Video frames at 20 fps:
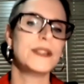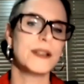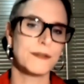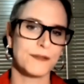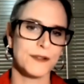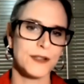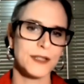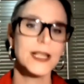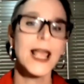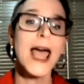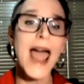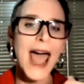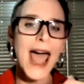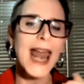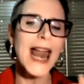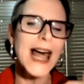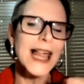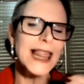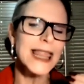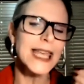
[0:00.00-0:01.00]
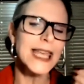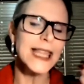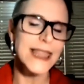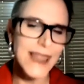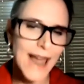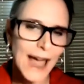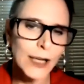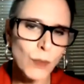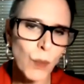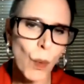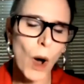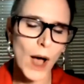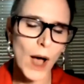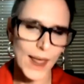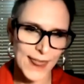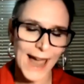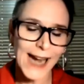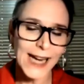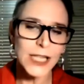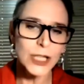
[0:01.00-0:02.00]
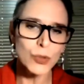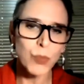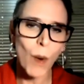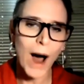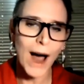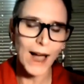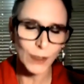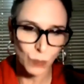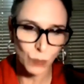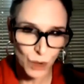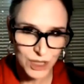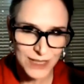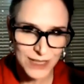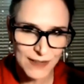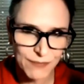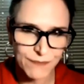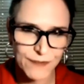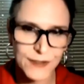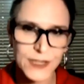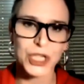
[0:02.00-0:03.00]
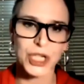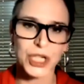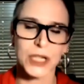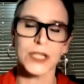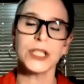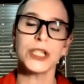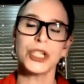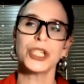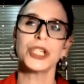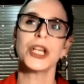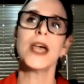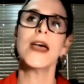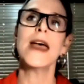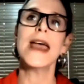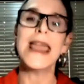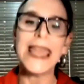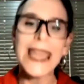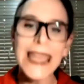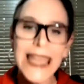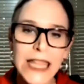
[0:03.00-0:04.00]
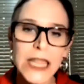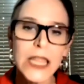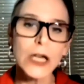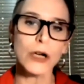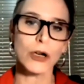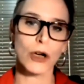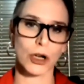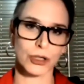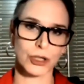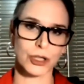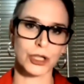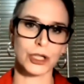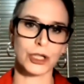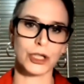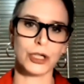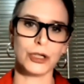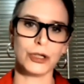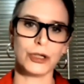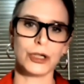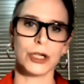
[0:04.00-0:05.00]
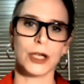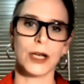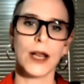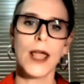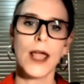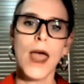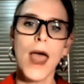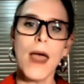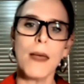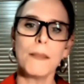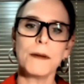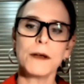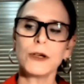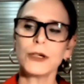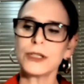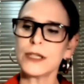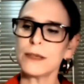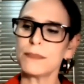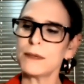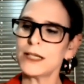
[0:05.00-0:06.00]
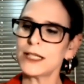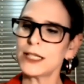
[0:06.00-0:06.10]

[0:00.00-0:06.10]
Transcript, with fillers: of differs. And I think that, that is why it was envisaged in the constitution because the